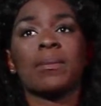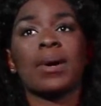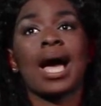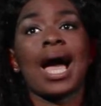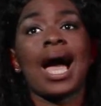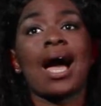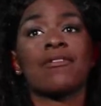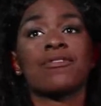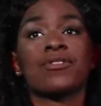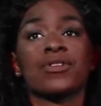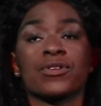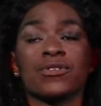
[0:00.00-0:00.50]

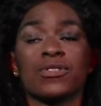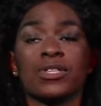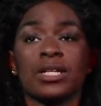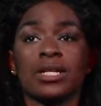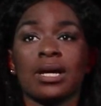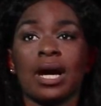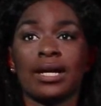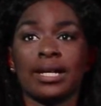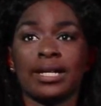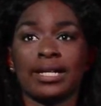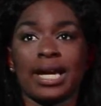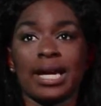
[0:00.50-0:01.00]
after the
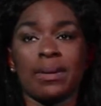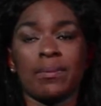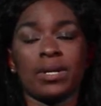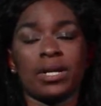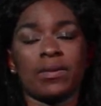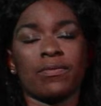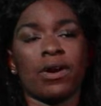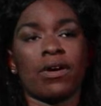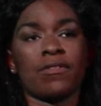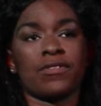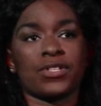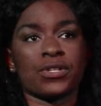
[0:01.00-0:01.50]
non-indictment
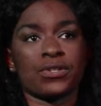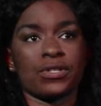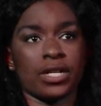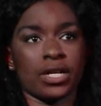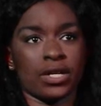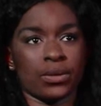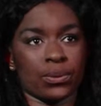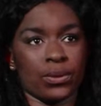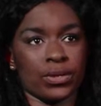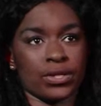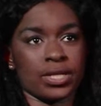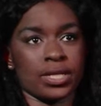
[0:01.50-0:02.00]
of Officer
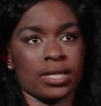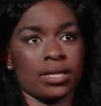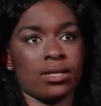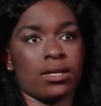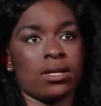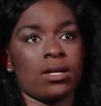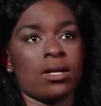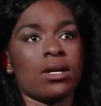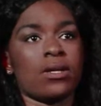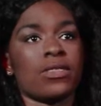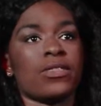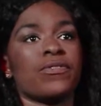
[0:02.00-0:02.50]
Darren Wilson,
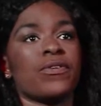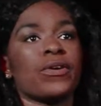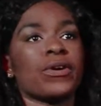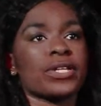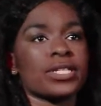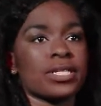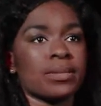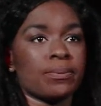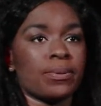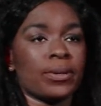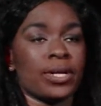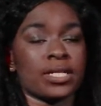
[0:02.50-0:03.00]
the
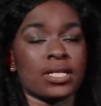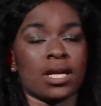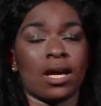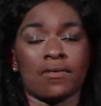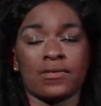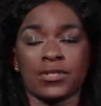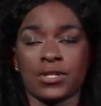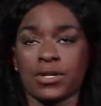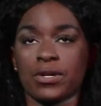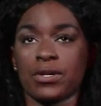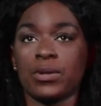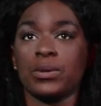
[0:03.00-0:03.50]
Ferguson police
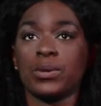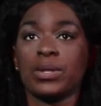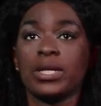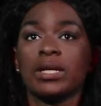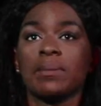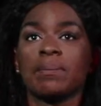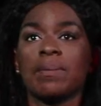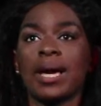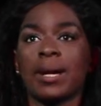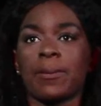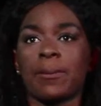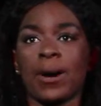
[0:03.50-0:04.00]
officer who
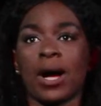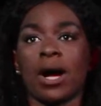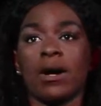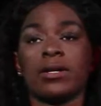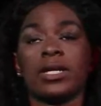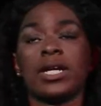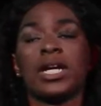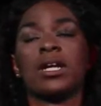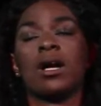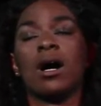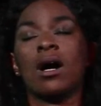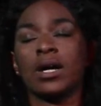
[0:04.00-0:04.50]
killed Mike Brown
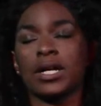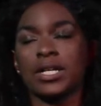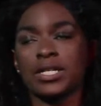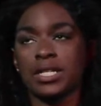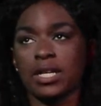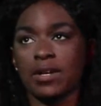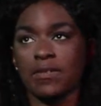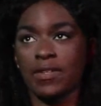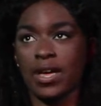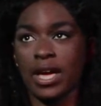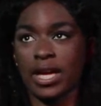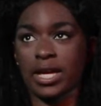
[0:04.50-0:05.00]
in August
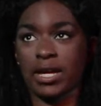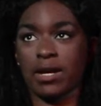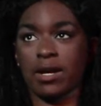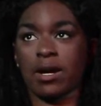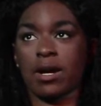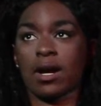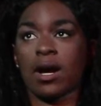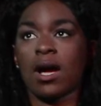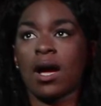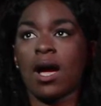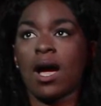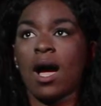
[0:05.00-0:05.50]
of that
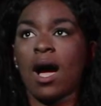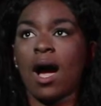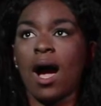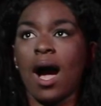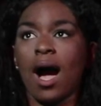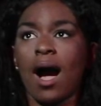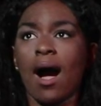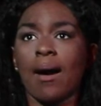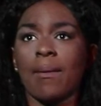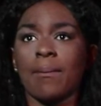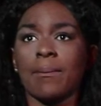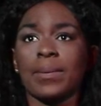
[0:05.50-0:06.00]
year.
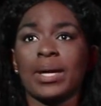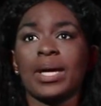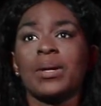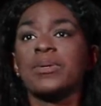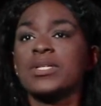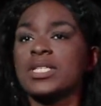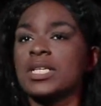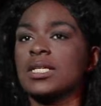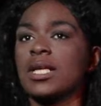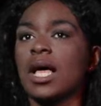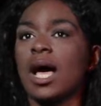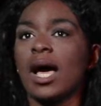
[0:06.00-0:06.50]
It
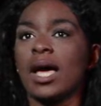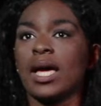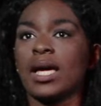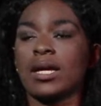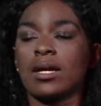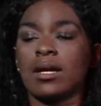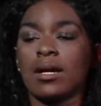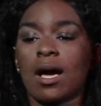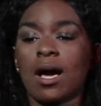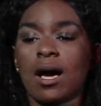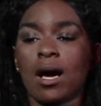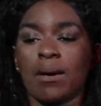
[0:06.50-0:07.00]
was a lot.
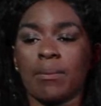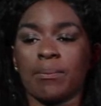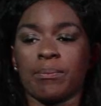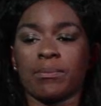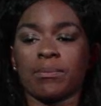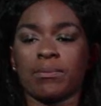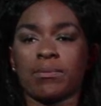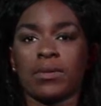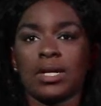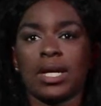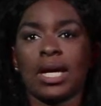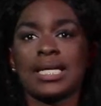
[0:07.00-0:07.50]

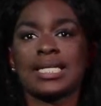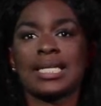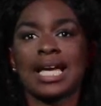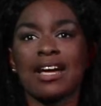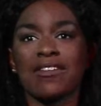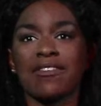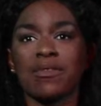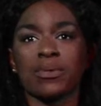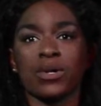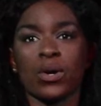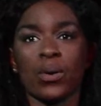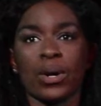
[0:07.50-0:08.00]

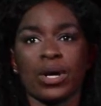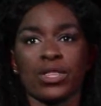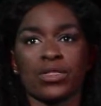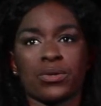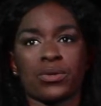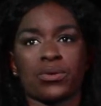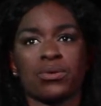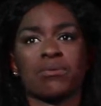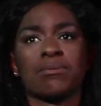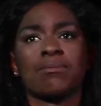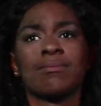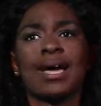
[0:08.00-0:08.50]
Aside from going
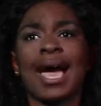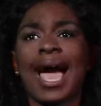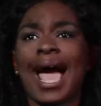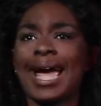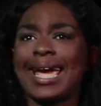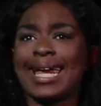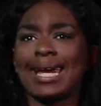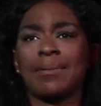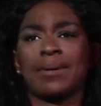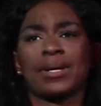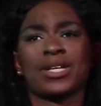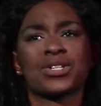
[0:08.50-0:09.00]
through
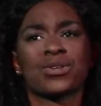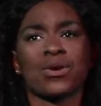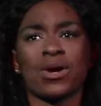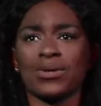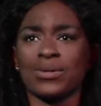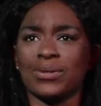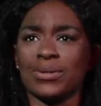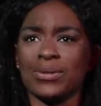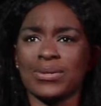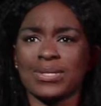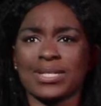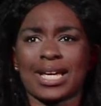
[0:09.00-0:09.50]
academic
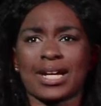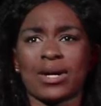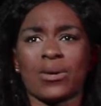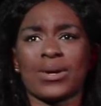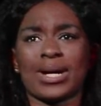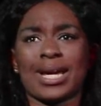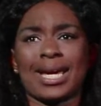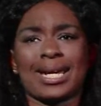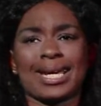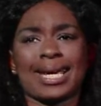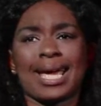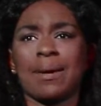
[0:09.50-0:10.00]
struggles like
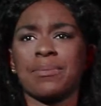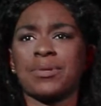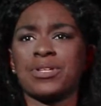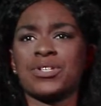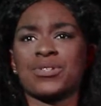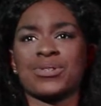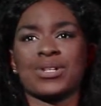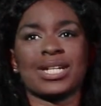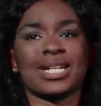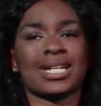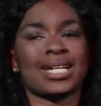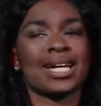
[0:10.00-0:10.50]
organic
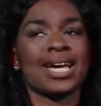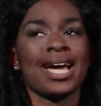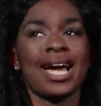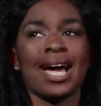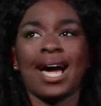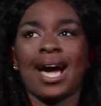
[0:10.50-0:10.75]
chemistry,